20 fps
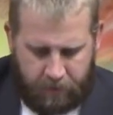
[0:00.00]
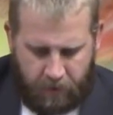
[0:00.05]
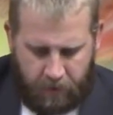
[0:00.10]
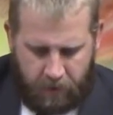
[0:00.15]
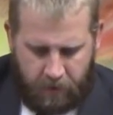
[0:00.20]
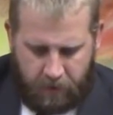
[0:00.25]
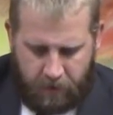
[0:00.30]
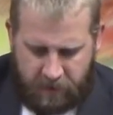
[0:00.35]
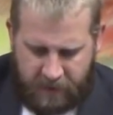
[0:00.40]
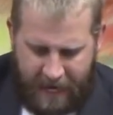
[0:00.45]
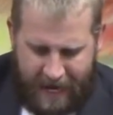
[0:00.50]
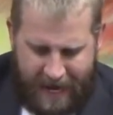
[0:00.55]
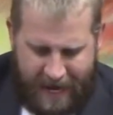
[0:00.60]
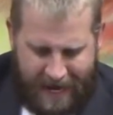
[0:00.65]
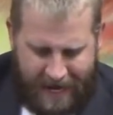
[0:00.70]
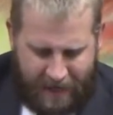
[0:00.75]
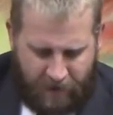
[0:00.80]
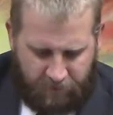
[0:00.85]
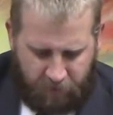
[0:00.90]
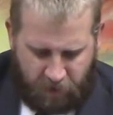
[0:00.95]

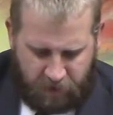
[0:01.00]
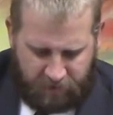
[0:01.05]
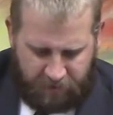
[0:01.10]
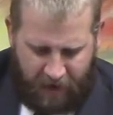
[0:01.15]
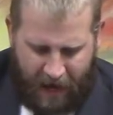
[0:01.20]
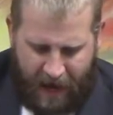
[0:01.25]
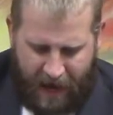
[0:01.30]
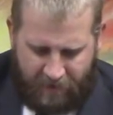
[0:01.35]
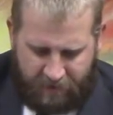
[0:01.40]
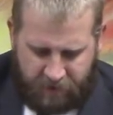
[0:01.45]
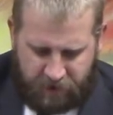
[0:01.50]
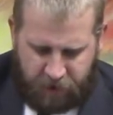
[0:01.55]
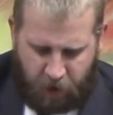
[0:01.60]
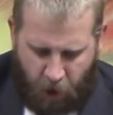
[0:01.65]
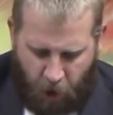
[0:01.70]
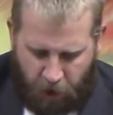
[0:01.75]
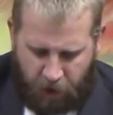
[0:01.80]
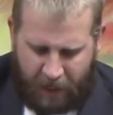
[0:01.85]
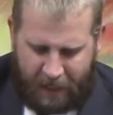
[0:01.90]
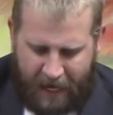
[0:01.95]
Saying, verse 5,
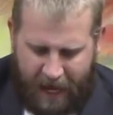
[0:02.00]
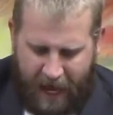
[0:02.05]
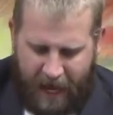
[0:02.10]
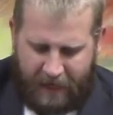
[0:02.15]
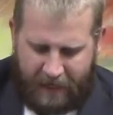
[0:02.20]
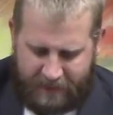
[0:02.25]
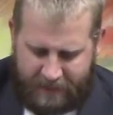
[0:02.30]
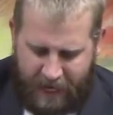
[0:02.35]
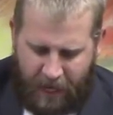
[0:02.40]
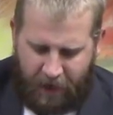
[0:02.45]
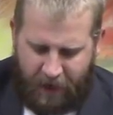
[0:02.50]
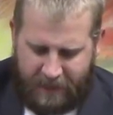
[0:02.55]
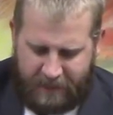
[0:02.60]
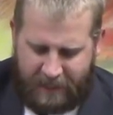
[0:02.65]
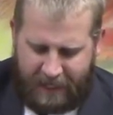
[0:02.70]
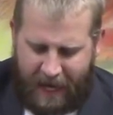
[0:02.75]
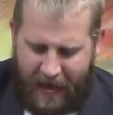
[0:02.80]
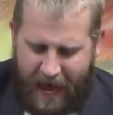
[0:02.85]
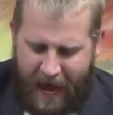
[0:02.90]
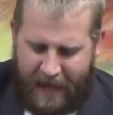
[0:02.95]
Turn again and tell
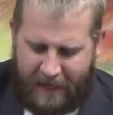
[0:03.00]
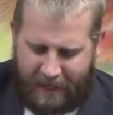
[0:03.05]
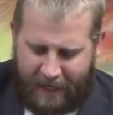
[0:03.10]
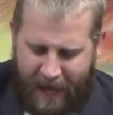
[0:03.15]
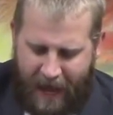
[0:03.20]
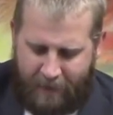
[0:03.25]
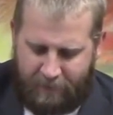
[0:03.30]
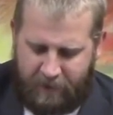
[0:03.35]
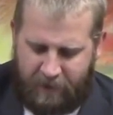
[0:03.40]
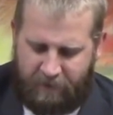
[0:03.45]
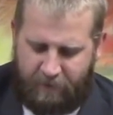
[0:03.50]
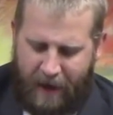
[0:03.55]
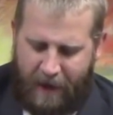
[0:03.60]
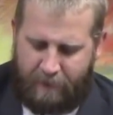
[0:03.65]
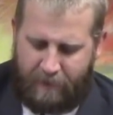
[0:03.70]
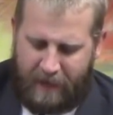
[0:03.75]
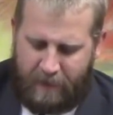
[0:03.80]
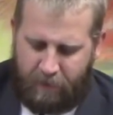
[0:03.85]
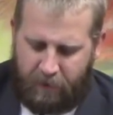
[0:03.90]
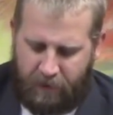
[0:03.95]
Hezekiah, the captain of my
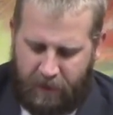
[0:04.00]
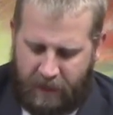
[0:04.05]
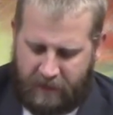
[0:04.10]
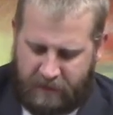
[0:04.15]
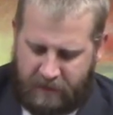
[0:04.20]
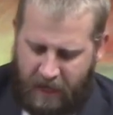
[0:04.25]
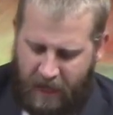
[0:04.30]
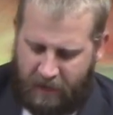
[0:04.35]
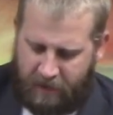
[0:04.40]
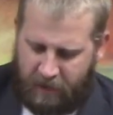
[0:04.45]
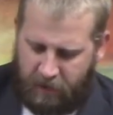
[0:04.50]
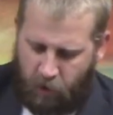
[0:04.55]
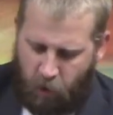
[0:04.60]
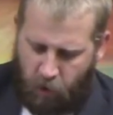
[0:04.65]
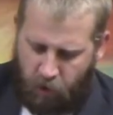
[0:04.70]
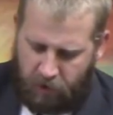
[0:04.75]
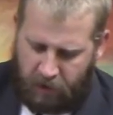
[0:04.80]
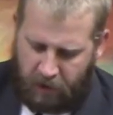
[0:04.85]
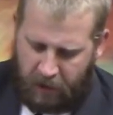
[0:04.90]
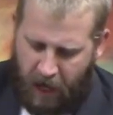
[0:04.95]
people, Thus saith the
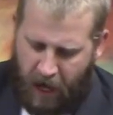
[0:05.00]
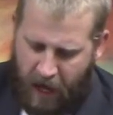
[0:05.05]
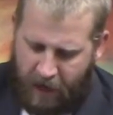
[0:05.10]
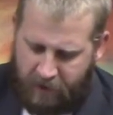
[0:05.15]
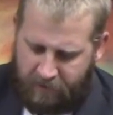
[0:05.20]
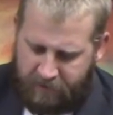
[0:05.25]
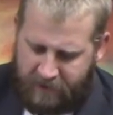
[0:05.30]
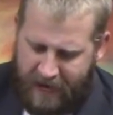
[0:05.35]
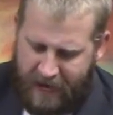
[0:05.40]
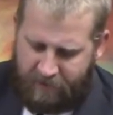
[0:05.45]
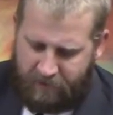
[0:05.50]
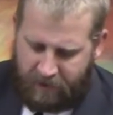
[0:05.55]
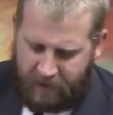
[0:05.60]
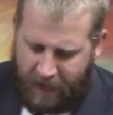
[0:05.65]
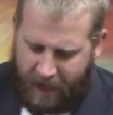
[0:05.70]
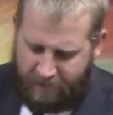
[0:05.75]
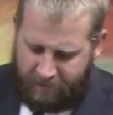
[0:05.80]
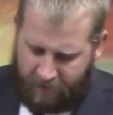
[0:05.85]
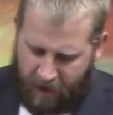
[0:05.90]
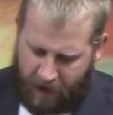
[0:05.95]
Lord, the God of David
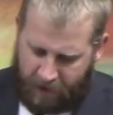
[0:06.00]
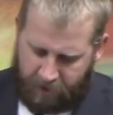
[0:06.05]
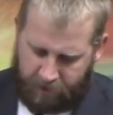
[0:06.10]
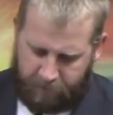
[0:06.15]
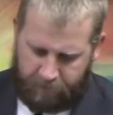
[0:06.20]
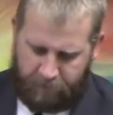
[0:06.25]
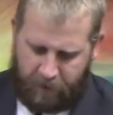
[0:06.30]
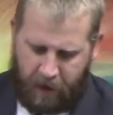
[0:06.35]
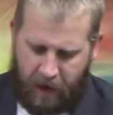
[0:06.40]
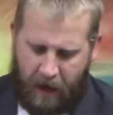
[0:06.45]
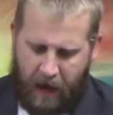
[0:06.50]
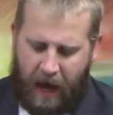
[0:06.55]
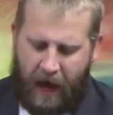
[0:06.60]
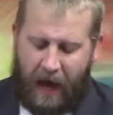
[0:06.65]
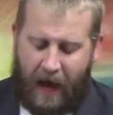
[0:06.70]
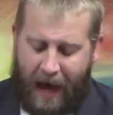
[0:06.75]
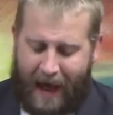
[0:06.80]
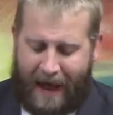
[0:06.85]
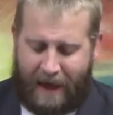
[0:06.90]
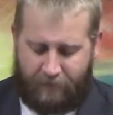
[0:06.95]
thy father,
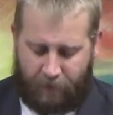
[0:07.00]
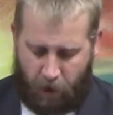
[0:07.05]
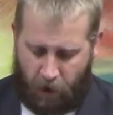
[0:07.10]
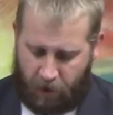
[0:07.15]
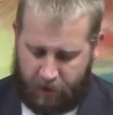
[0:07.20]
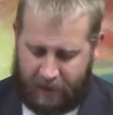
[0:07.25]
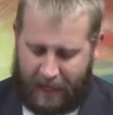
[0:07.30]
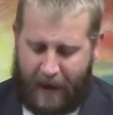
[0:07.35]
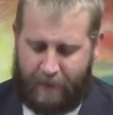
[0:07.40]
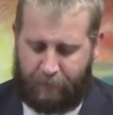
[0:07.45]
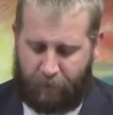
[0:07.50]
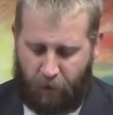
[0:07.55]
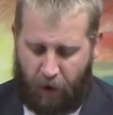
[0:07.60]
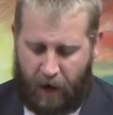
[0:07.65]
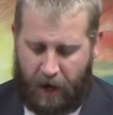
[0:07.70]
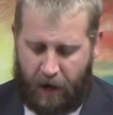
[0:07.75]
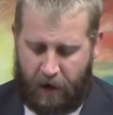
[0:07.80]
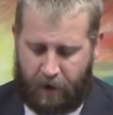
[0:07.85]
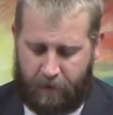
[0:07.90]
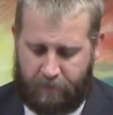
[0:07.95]
I have heard thy
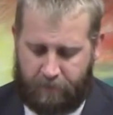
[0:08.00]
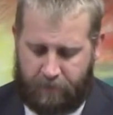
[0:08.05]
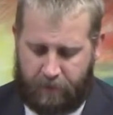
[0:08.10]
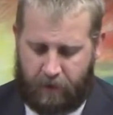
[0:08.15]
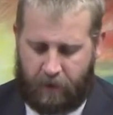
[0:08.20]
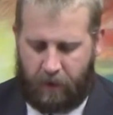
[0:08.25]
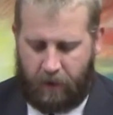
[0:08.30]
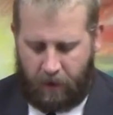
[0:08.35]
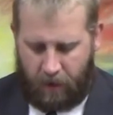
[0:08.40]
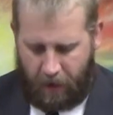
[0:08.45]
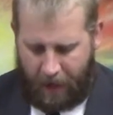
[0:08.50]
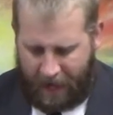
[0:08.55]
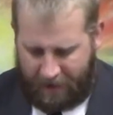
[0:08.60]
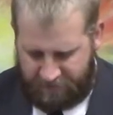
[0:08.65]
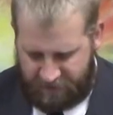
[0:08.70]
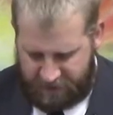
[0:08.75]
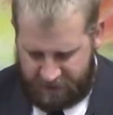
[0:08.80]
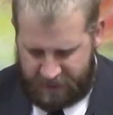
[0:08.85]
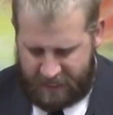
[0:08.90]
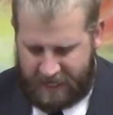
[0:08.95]
prayer, I
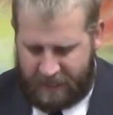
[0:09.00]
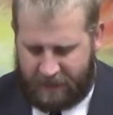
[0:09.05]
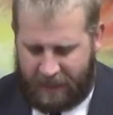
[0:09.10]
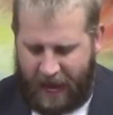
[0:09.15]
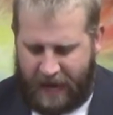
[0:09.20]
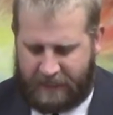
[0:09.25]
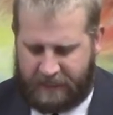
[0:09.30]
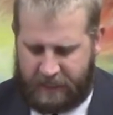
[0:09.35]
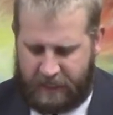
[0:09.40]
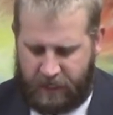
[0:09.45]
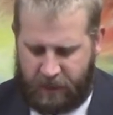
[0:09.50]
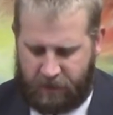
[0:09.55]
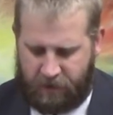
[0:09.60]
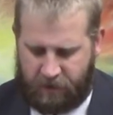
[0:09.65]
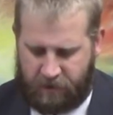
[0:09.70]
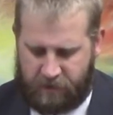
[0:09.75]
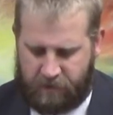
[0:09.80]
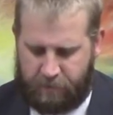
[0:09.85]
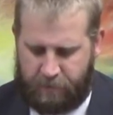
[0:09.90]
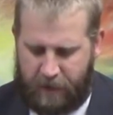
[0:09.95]
have seen thy
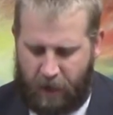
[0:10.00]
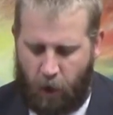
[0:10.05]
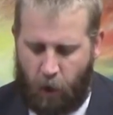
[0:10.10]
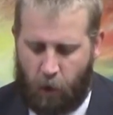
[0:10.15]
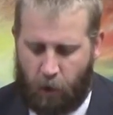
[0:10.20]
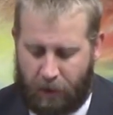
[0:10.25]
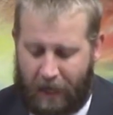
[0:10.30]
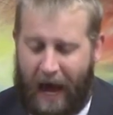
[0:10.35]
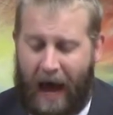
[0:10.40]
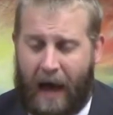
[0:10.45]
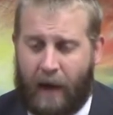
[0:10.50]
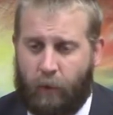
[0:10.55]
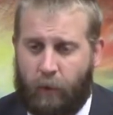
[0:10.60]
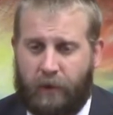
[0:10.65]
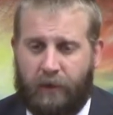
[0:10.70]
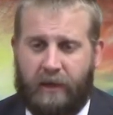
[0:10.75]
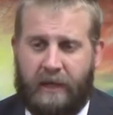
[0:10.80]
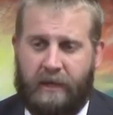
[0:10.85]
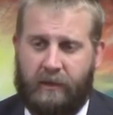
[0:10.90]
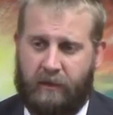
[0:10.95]
tears, behold, I
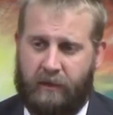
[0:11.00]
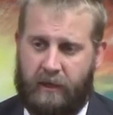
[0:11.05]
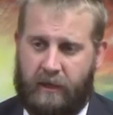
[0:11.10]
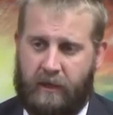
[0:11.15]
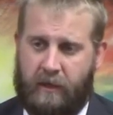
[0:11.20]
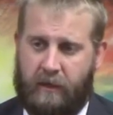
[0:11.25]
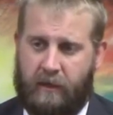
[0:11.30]
will heal thee.